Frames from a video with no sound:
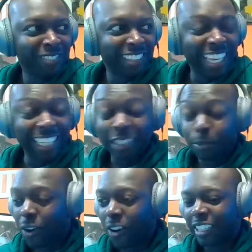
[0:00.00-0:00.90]
that's a
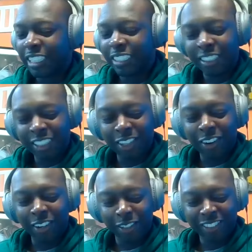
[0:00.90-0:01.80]
party
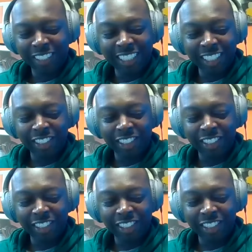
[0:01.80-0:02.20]
starter still